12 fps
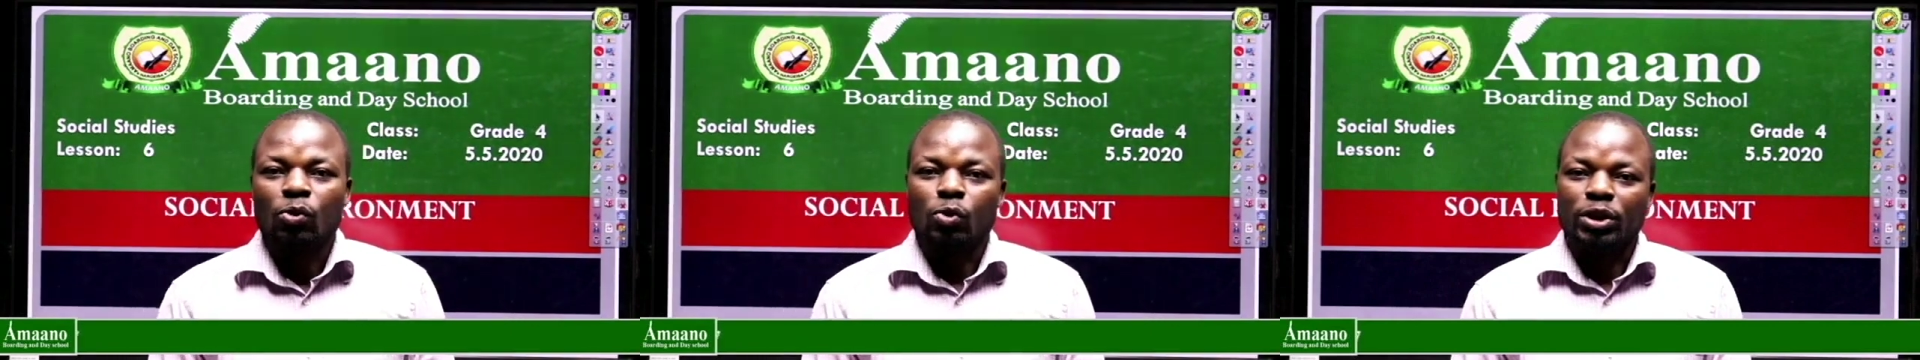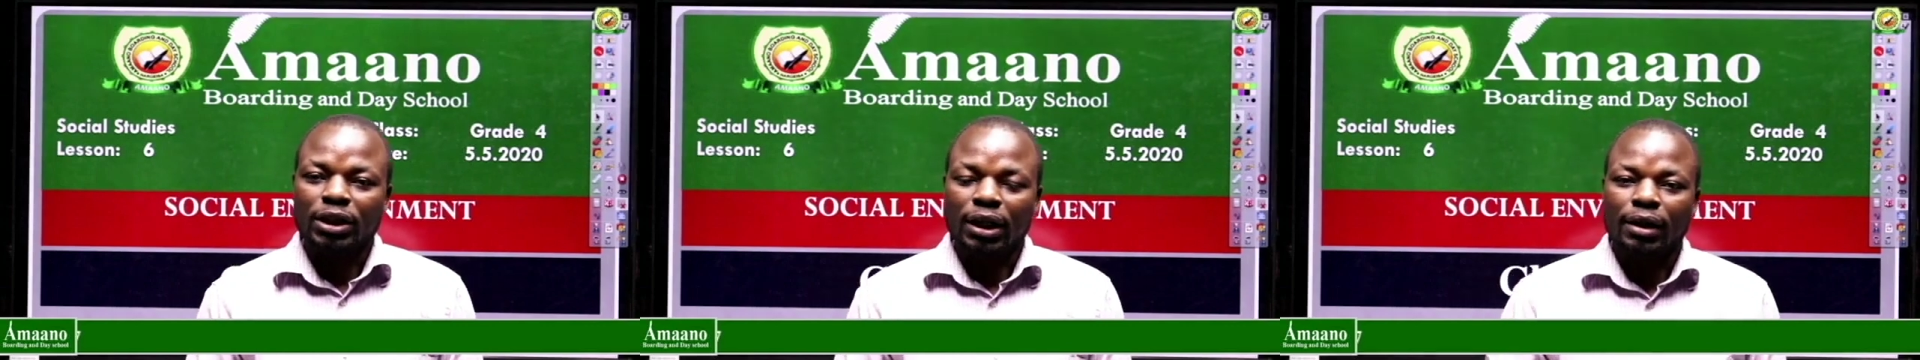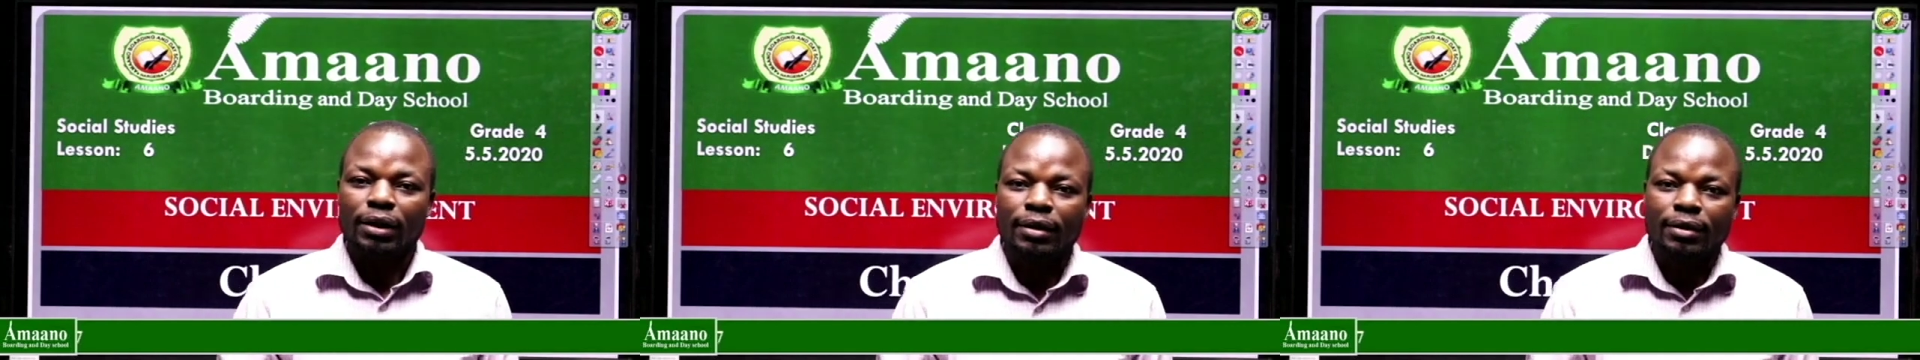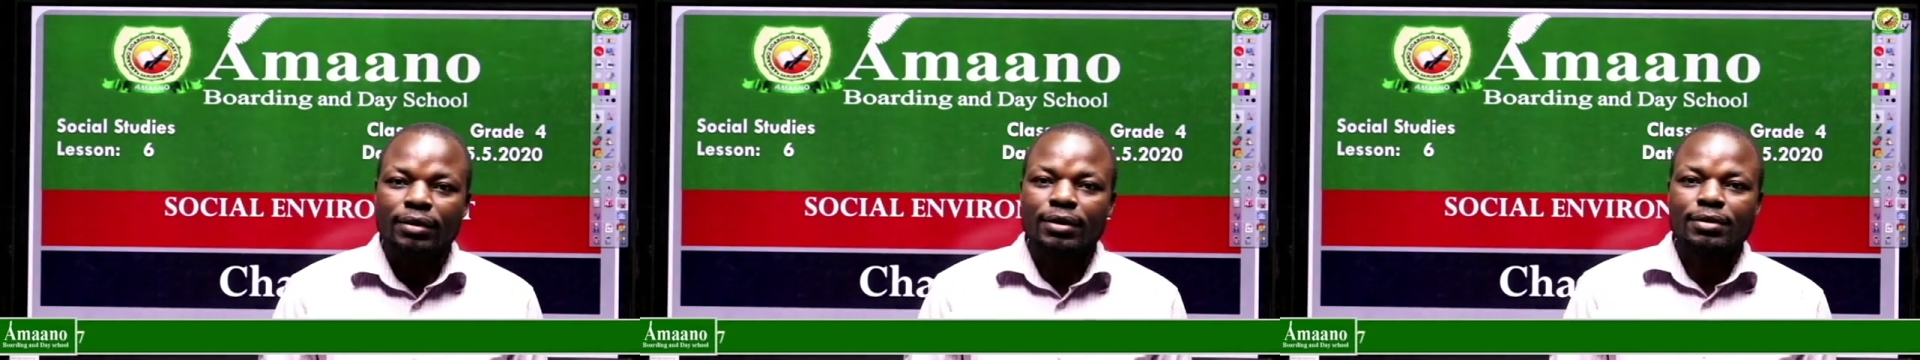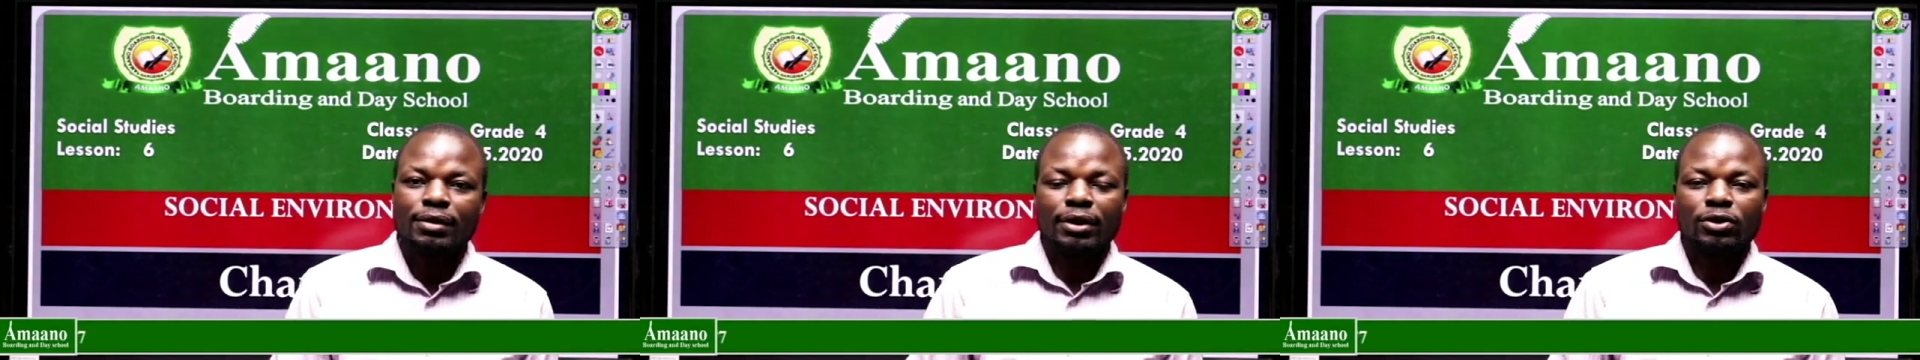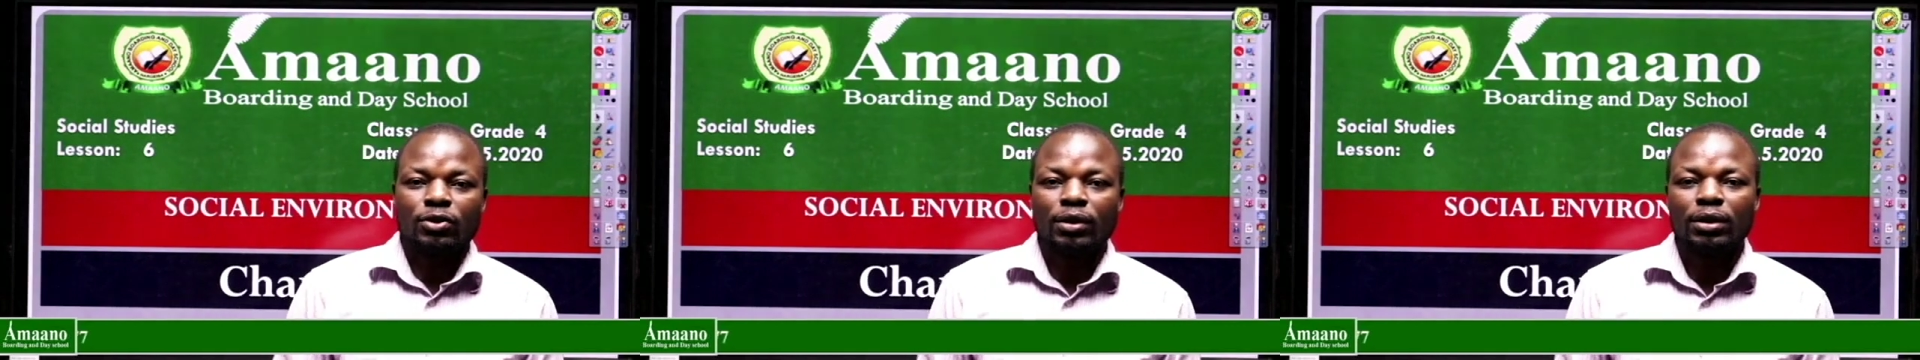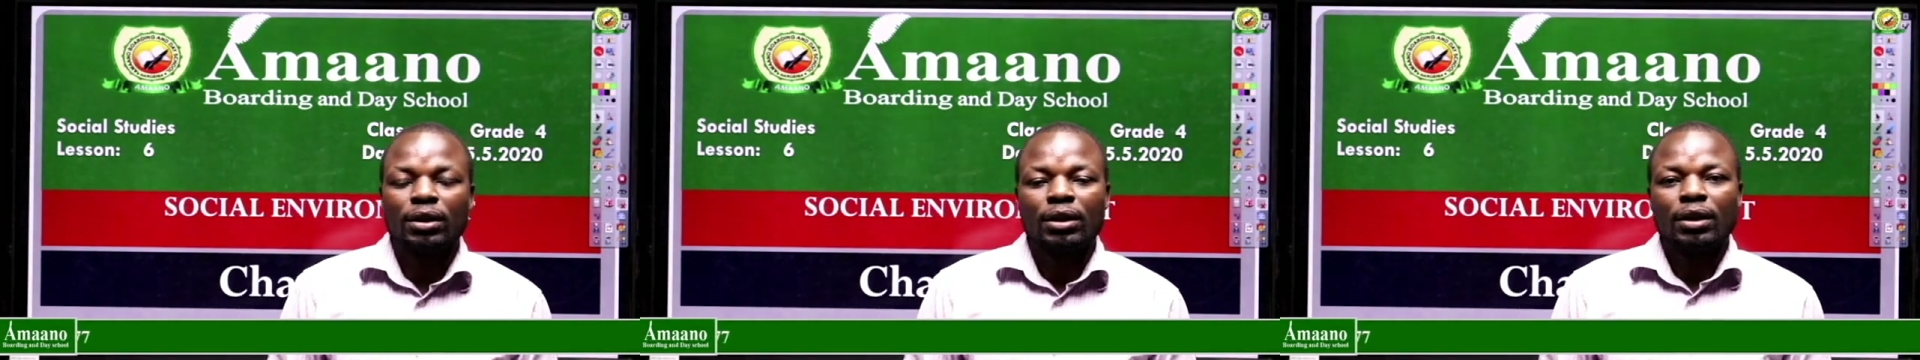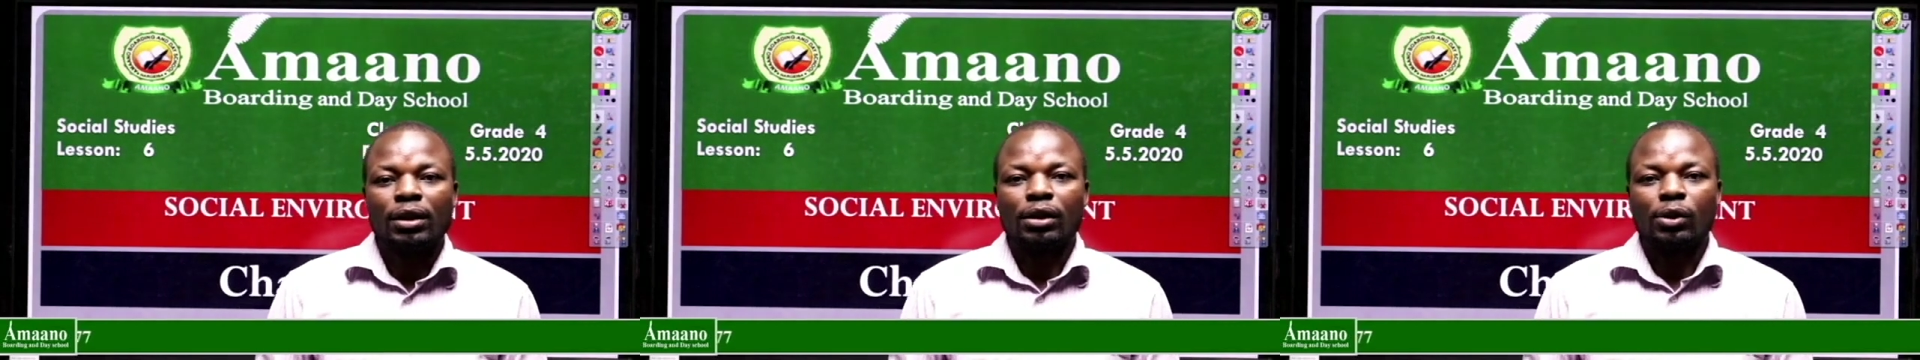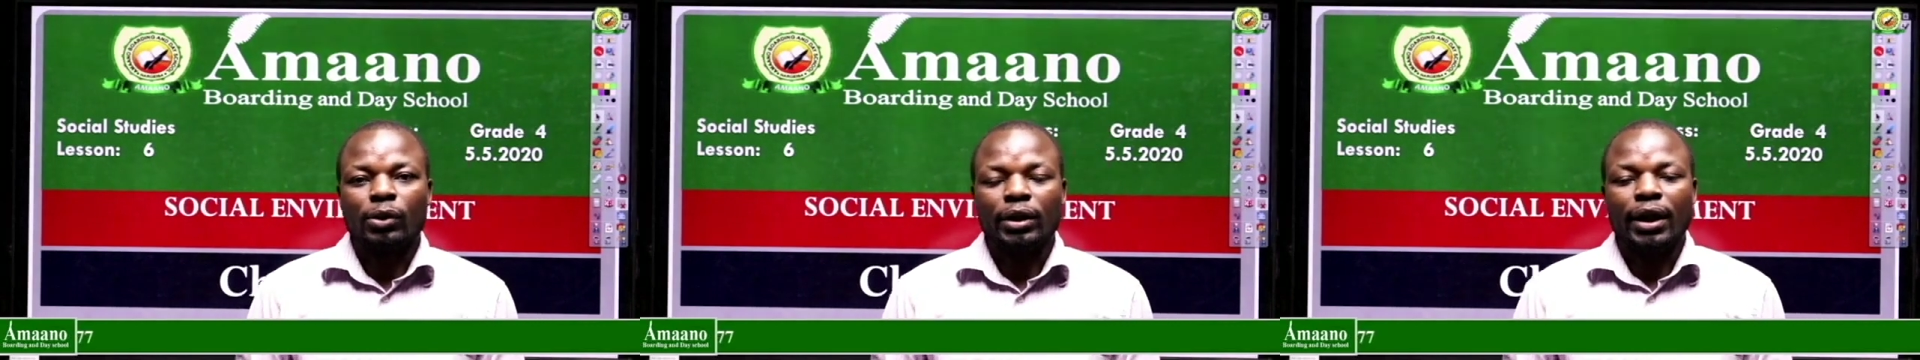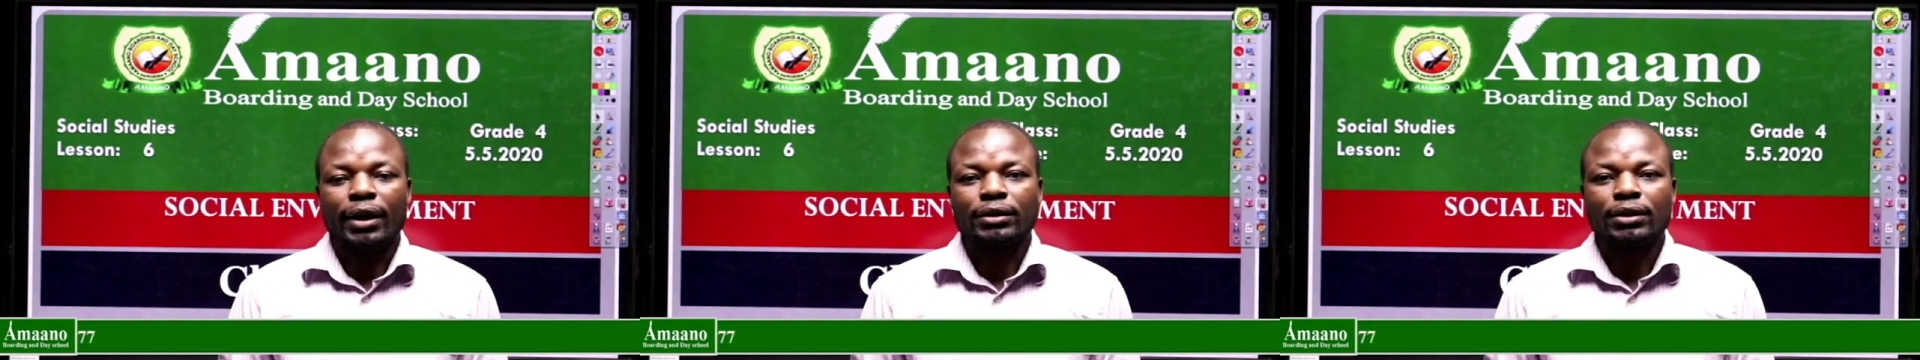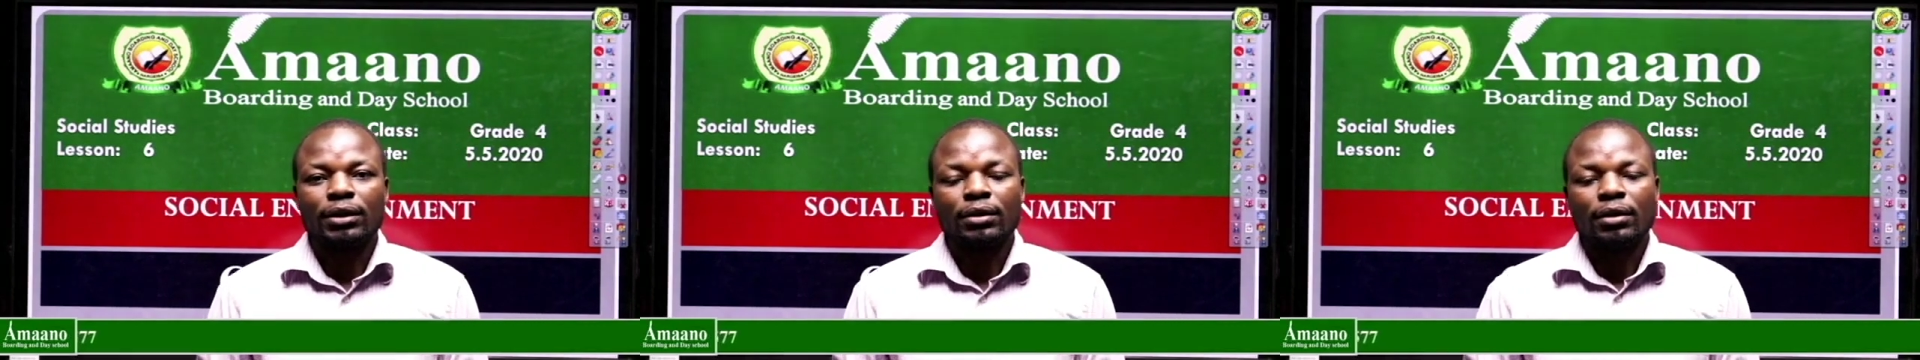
We shall in this lesson look at